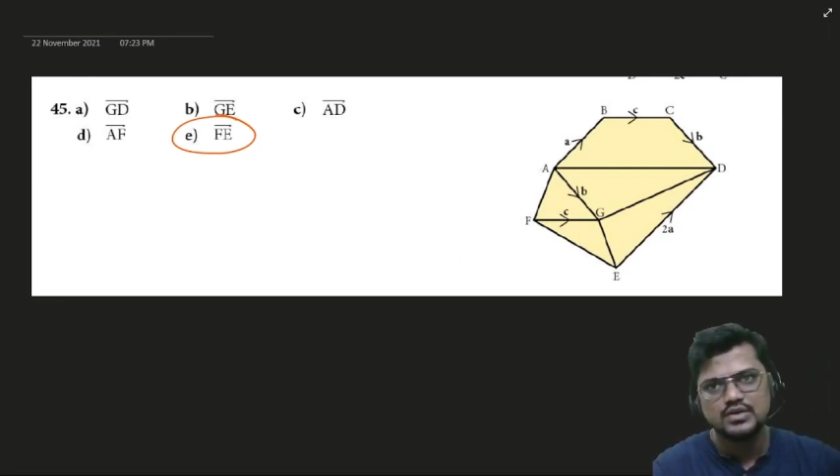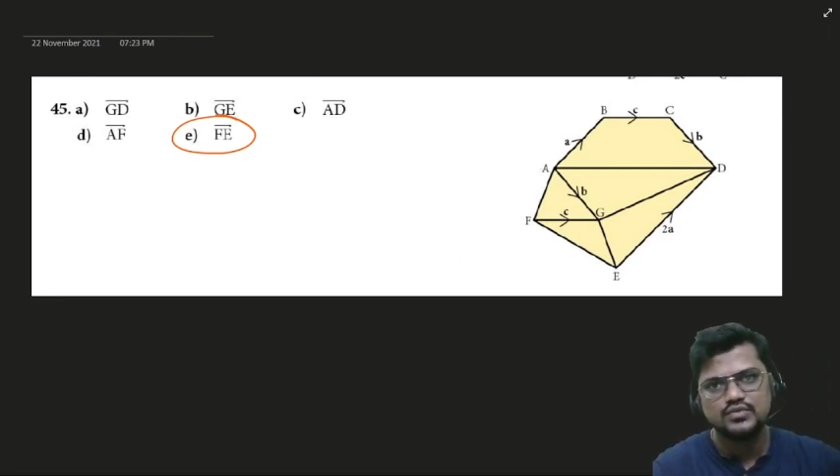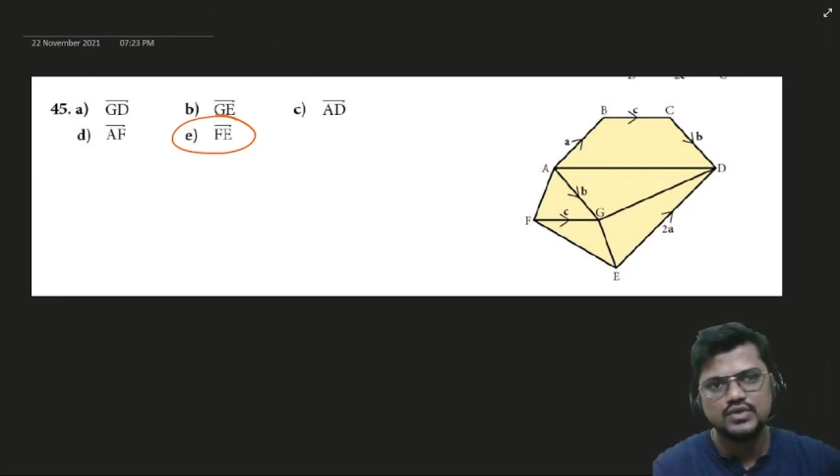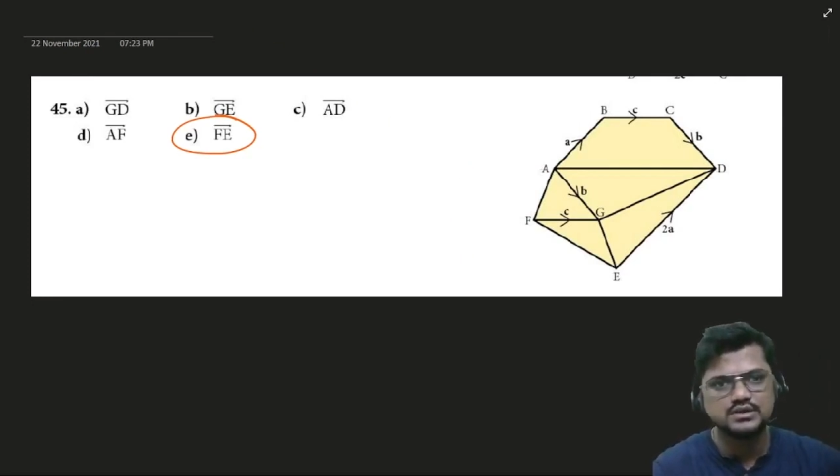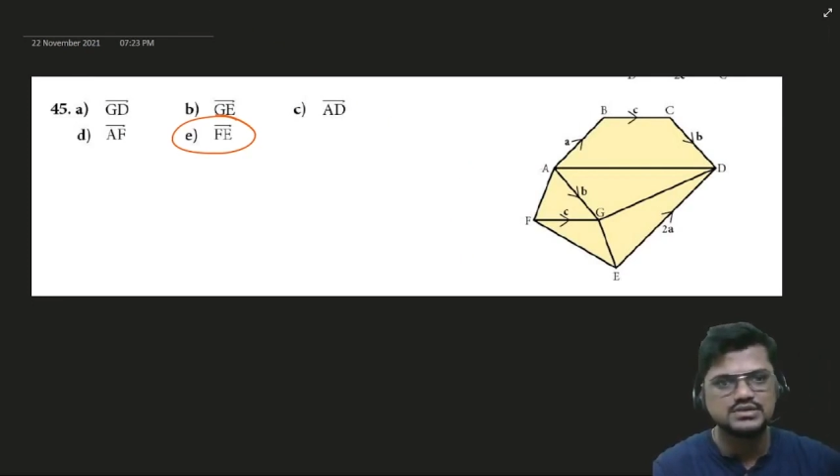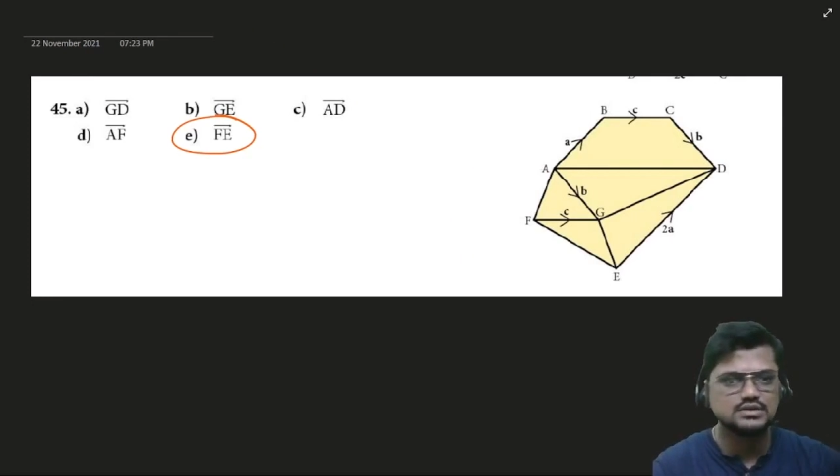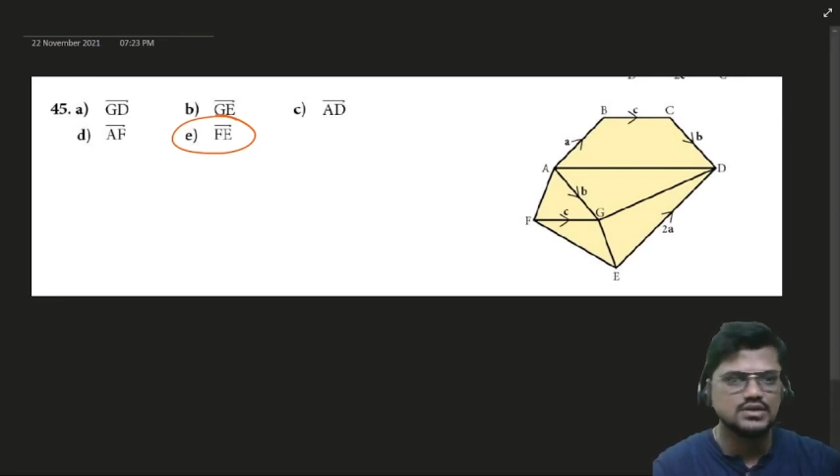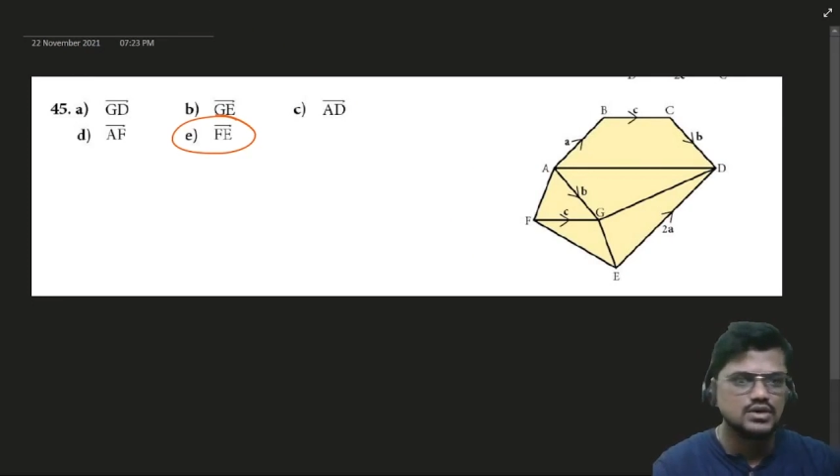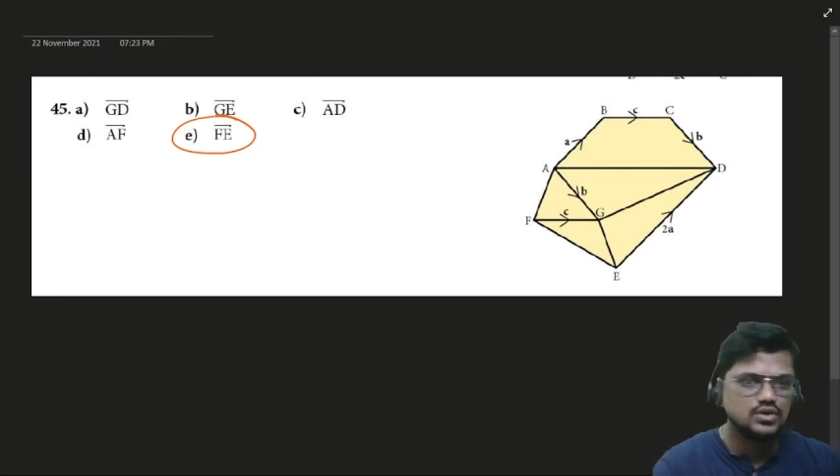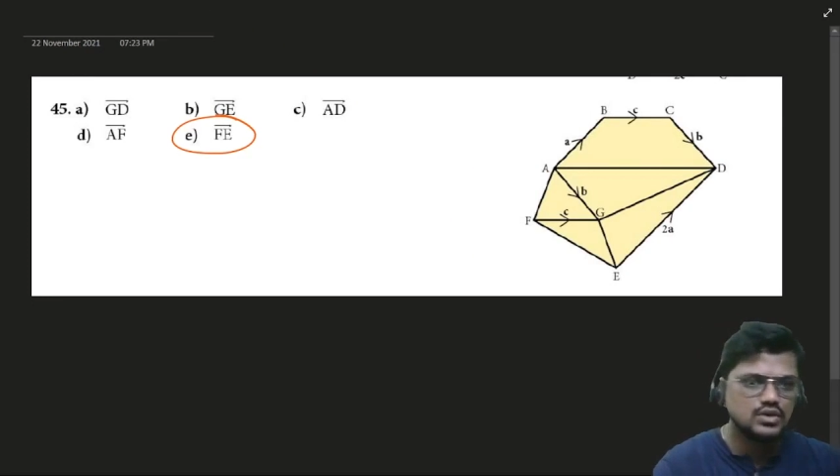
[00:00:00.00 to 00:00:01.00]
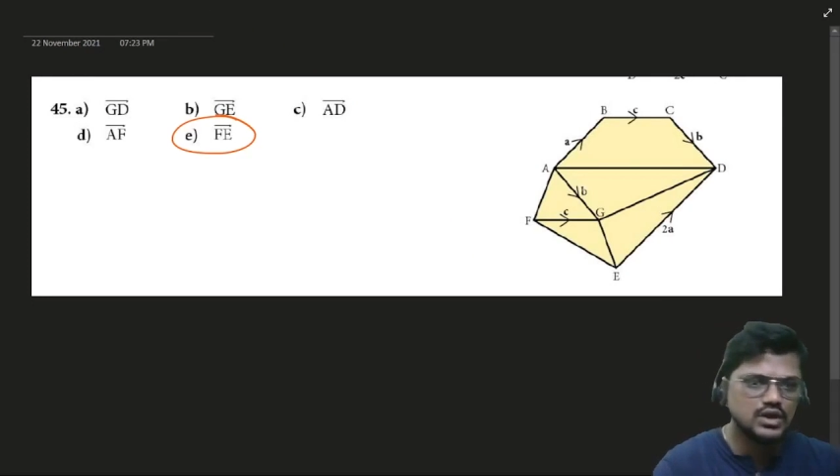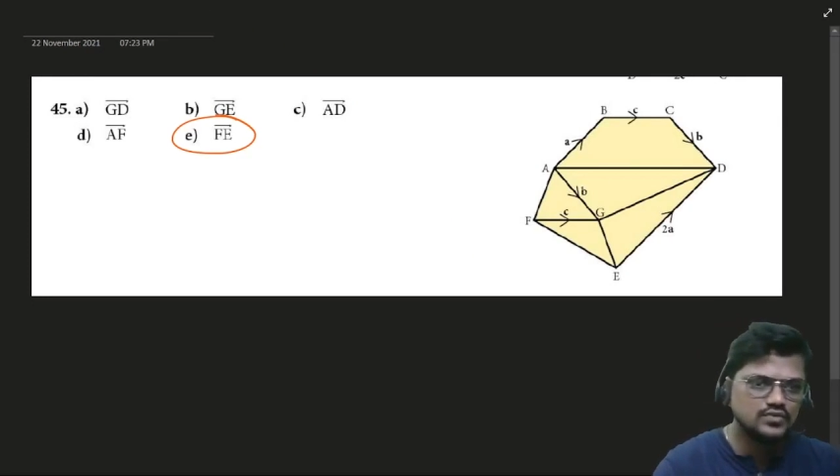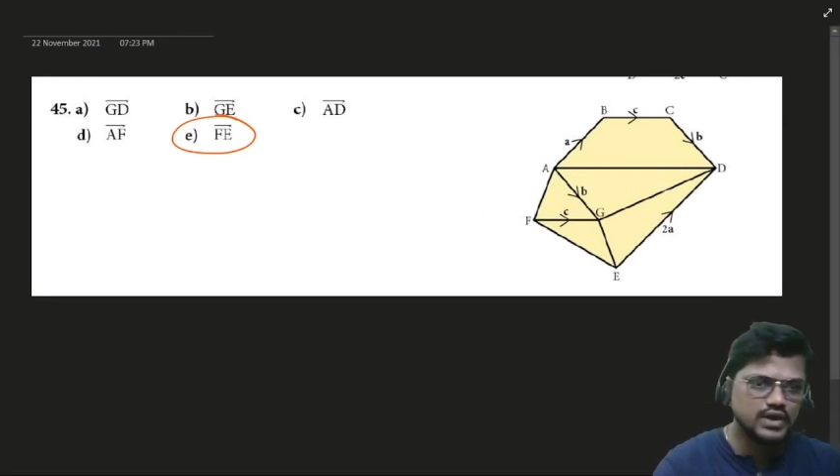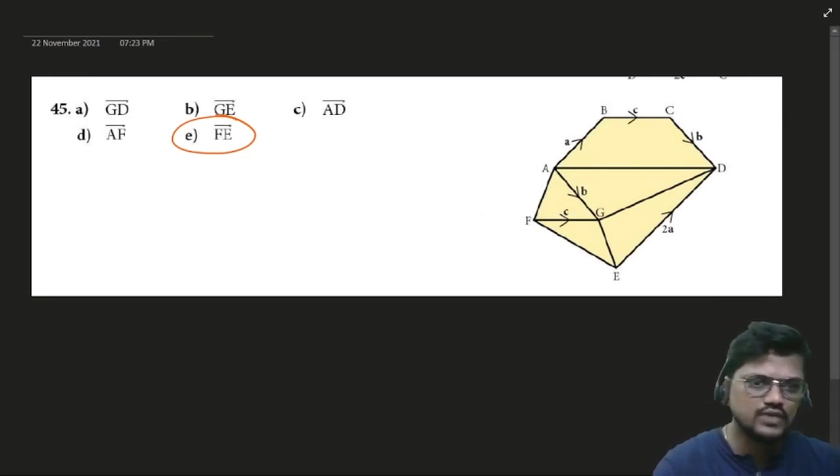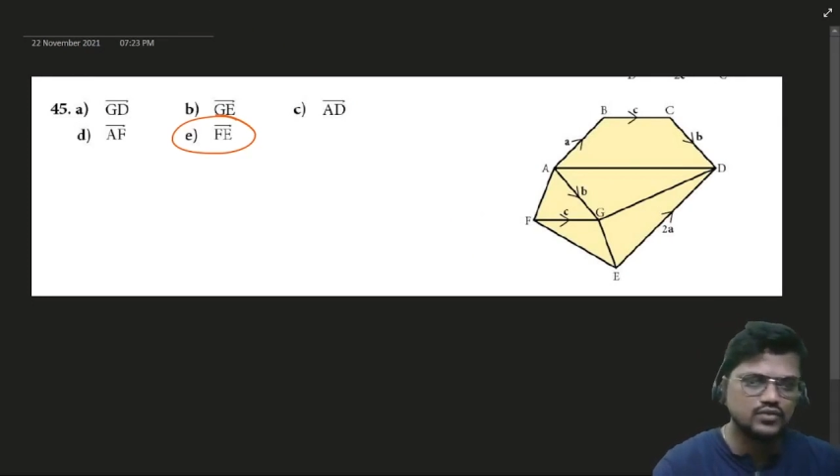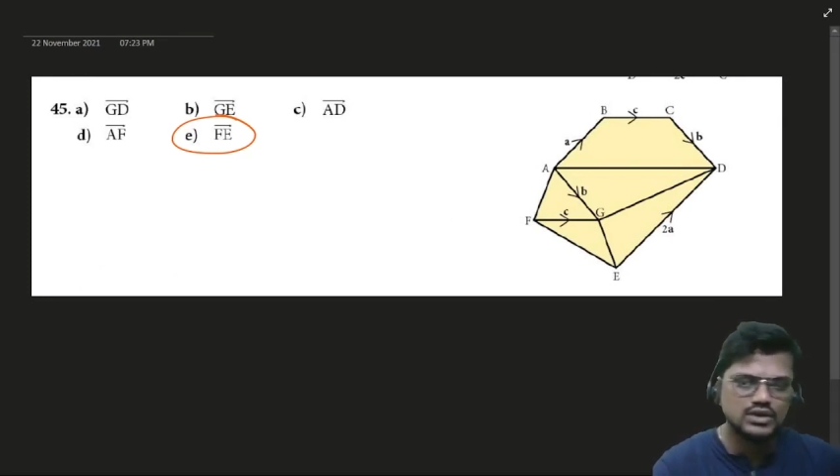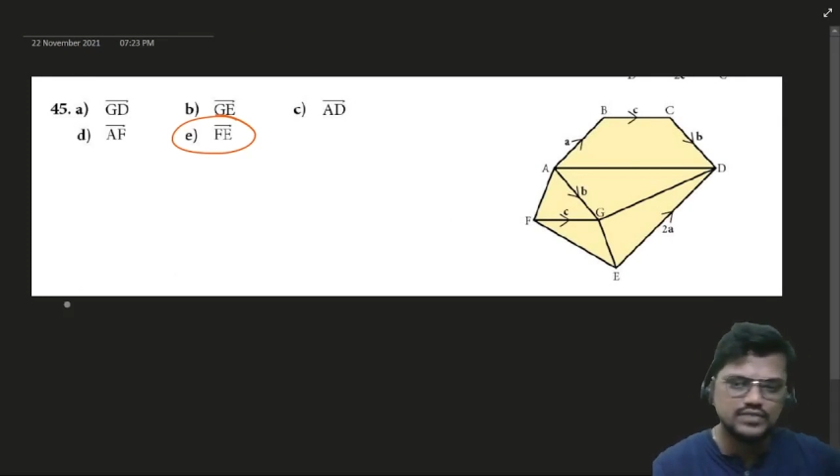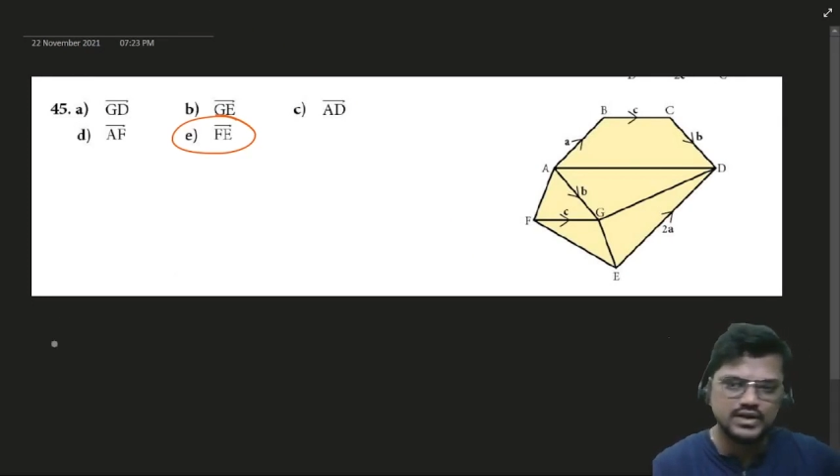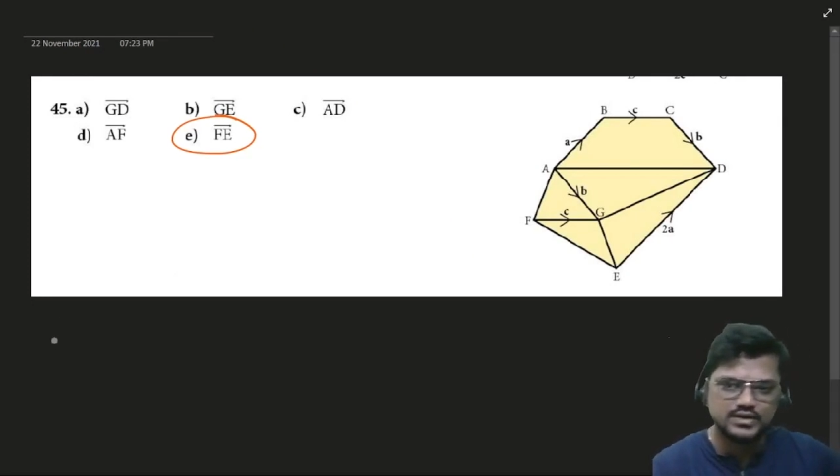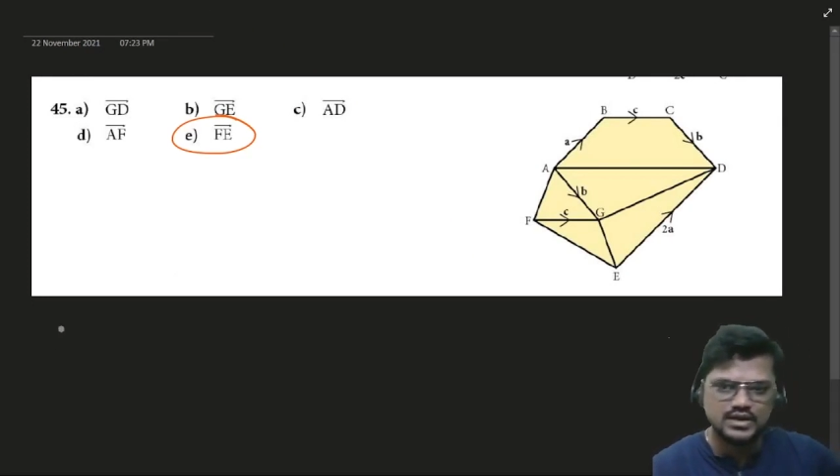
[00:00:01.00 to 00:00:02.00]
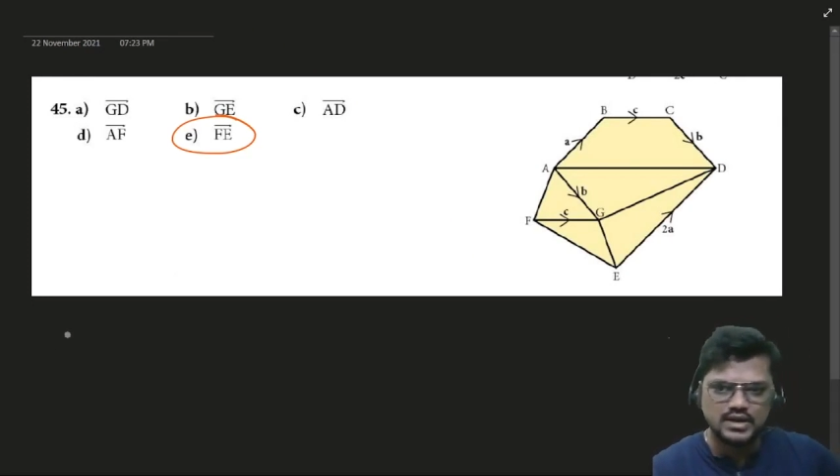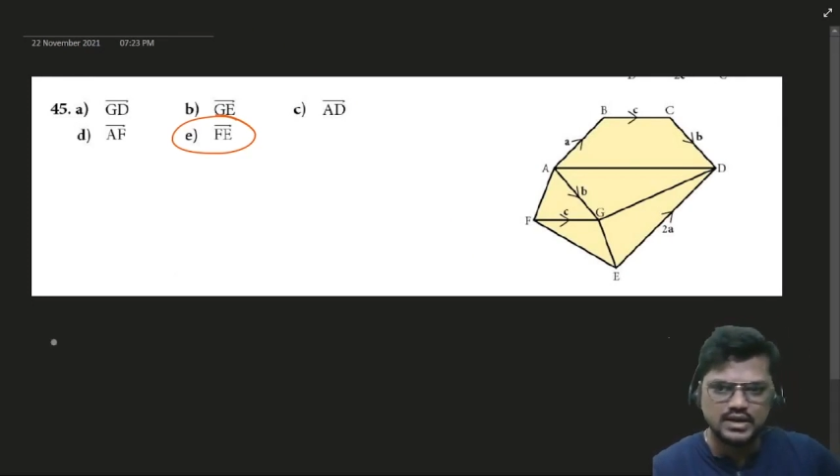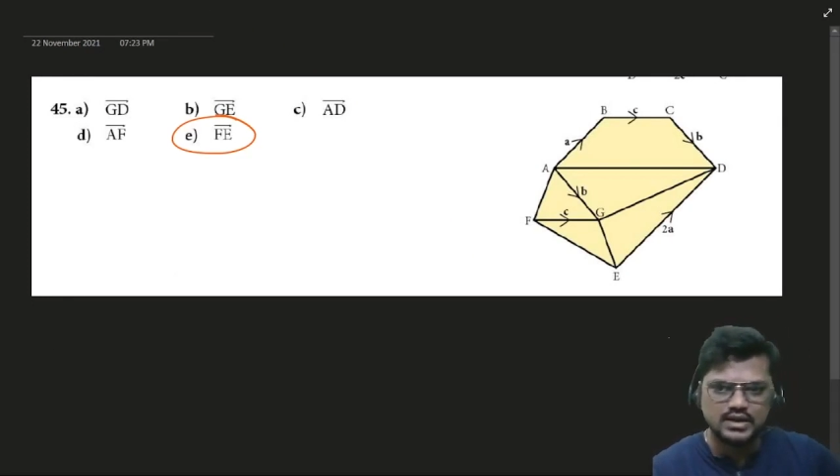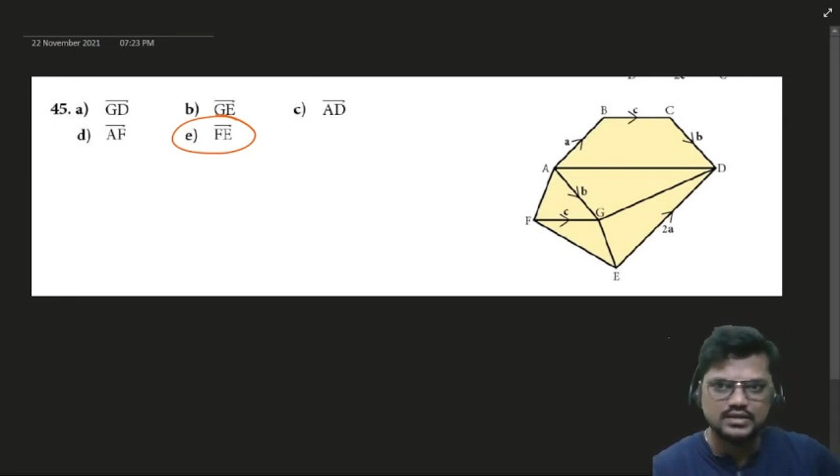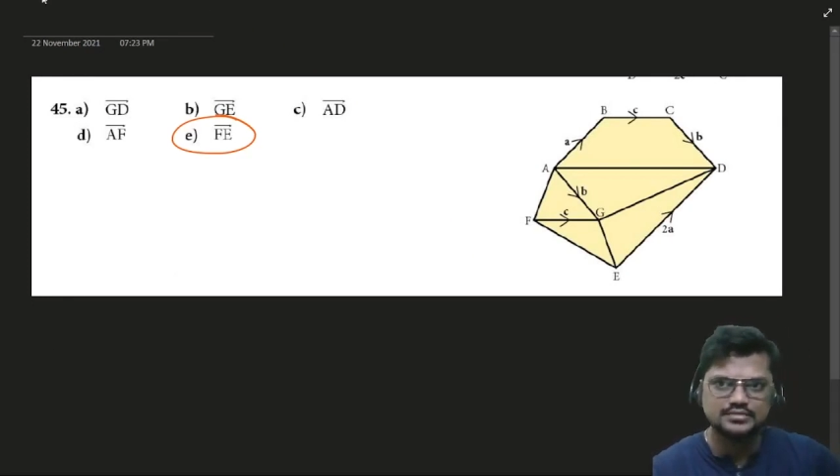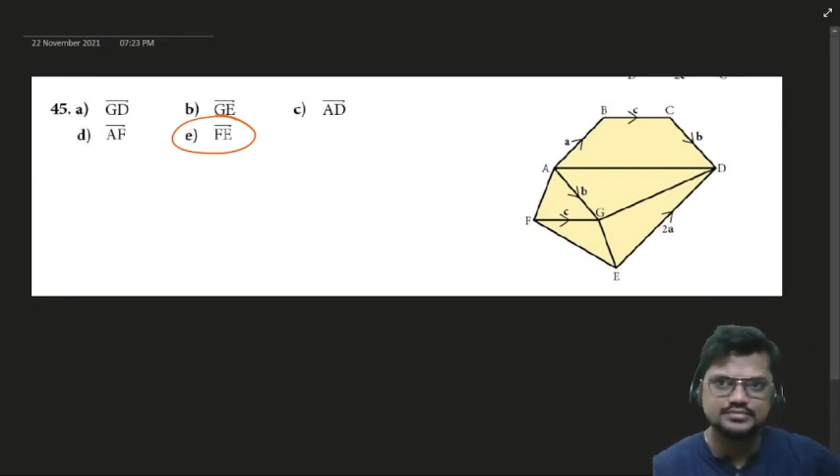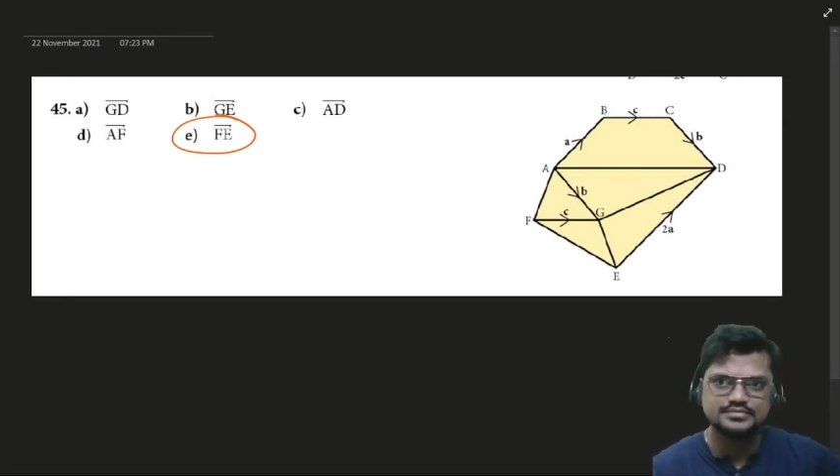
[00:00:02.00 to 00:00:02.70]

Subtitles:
First, you can find what is vector AD.